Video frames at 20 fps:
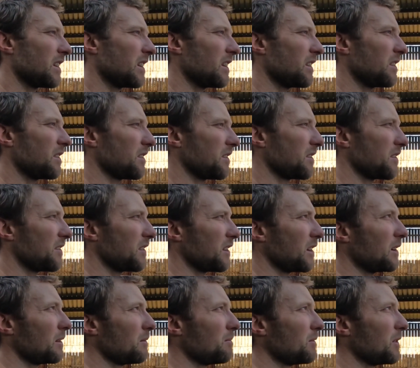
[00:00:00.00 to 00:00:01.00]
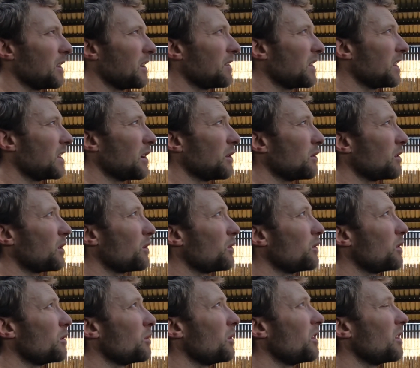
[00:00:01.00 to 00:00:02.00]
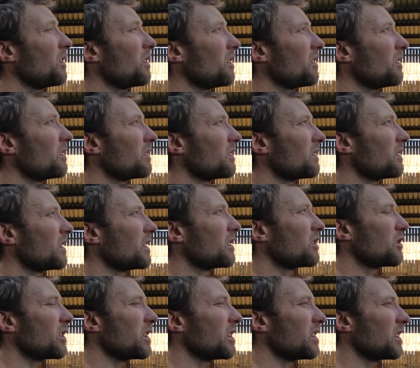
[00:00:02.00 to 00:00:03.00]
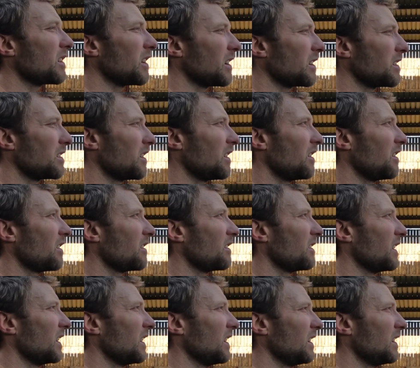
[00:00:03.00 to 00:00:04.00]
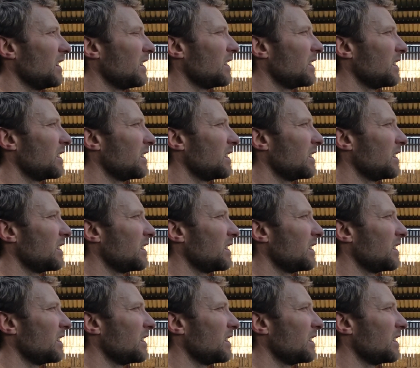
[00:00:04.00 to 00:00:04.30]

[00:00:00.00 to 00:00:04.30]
If they don't know who you are, they treat you like dirt, really.